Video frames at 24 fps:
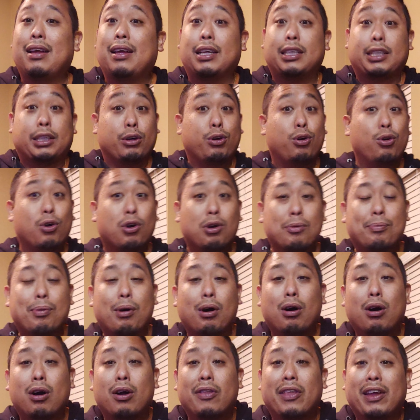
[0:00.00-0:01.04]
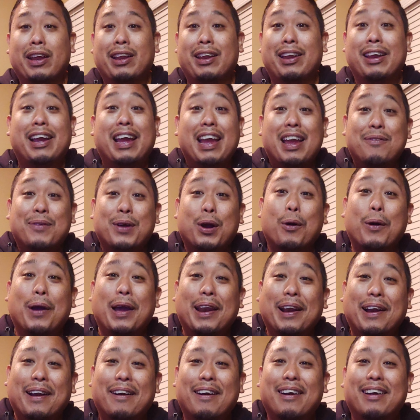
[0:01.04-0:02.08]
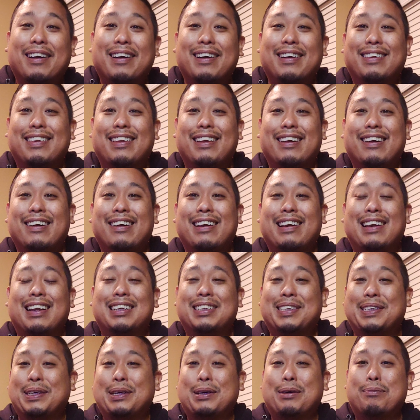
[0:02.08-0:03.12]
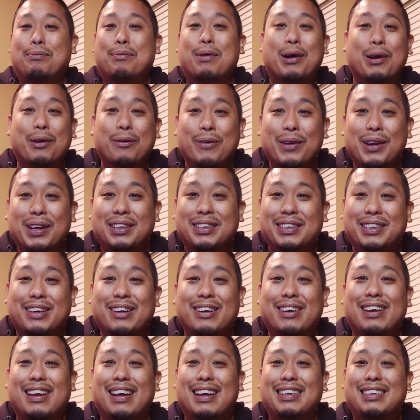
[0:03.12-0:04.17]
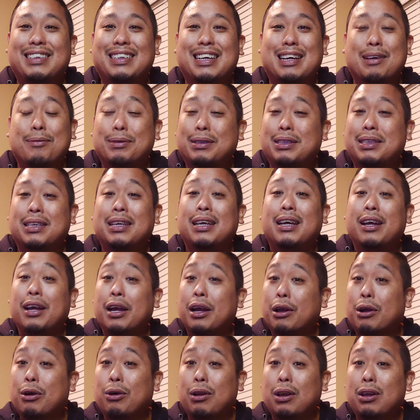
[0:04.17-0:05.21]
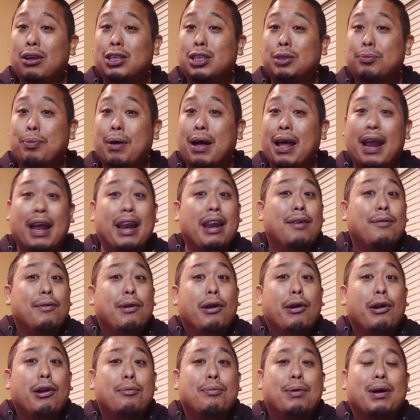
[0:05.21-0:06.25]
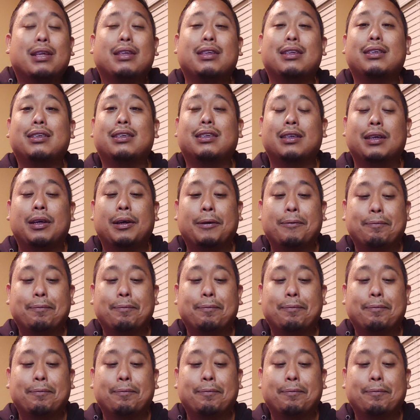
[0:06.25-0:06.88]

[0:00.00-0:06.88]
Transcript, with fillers: It's a hookah bar. They, he can even go get a haircut there and they sell margaritas there at nighttime. It's a cool little spot. I never heard about this.